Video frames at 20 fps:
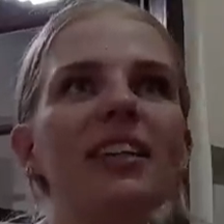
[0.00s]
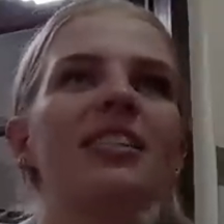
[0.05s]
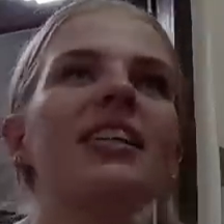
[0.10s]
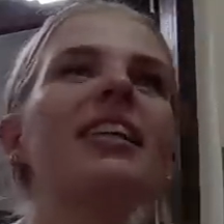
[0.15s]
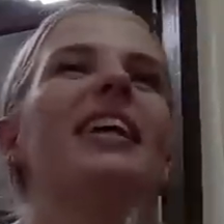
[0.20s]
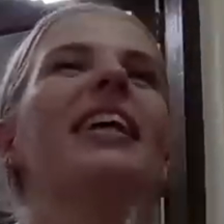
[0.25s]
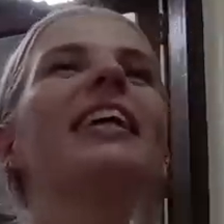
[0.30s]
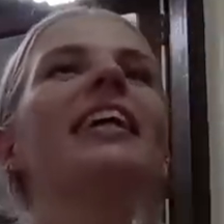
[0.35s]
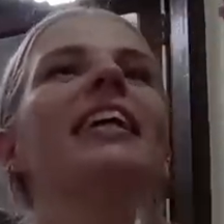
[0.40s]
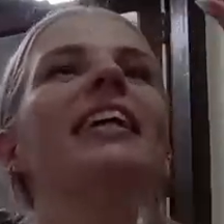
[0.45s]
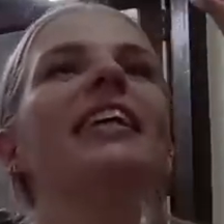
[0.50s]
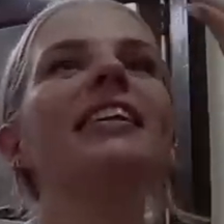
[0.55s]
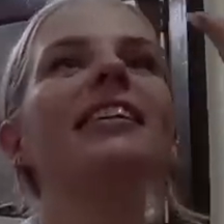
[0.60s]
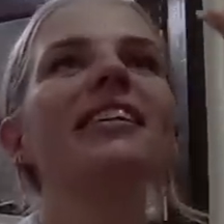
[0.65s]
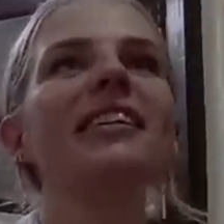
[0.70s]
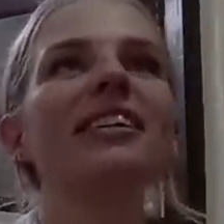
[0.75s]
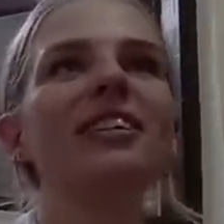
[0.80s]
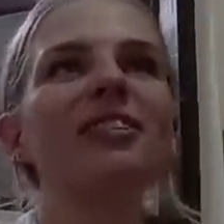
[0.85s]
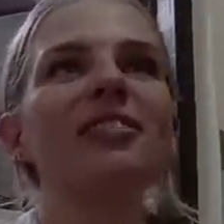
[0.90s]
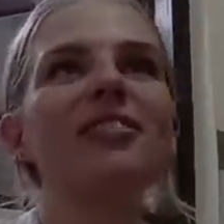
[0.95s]
Sedikit.
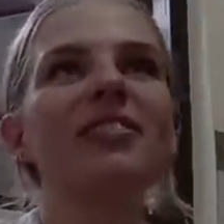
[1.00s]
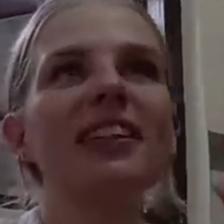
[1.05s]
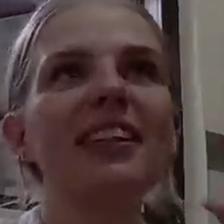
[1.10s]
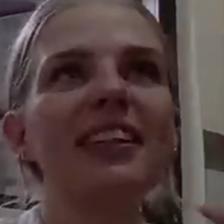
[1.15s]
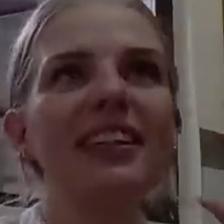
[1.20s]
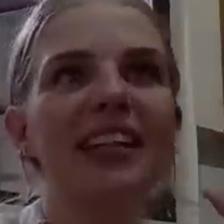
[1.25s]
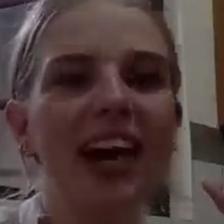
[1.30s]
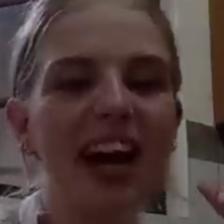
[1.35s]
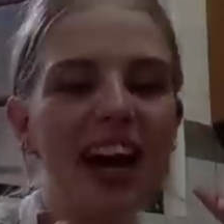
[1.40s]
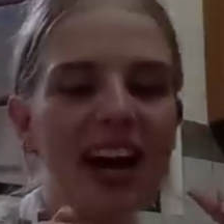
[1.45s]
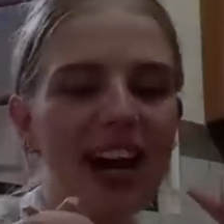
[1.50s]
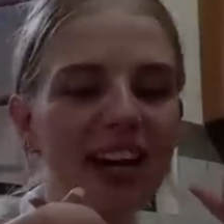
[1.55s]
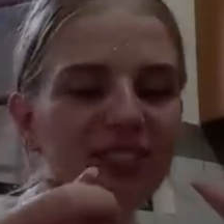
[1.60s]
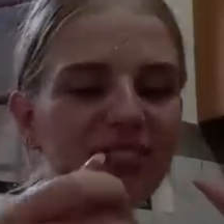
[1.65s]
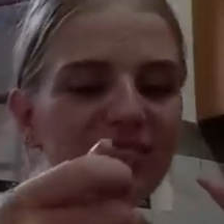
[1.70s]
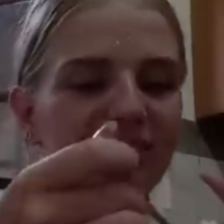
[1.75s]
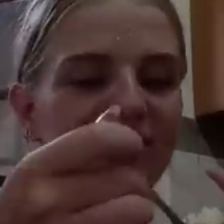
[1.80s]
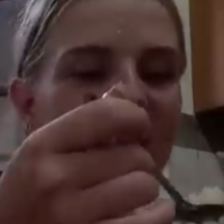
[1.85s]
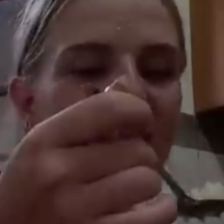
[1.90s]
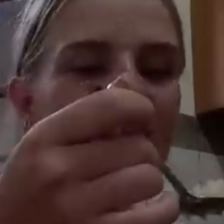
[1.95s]
Yeah,
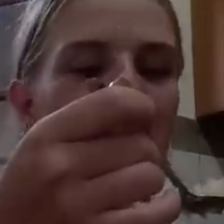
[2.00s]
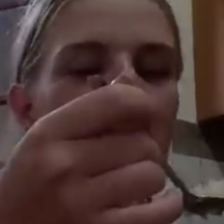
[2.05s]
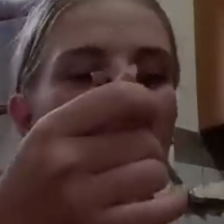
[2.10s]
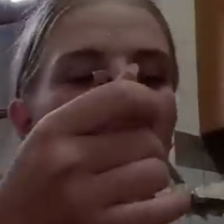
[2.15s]
it's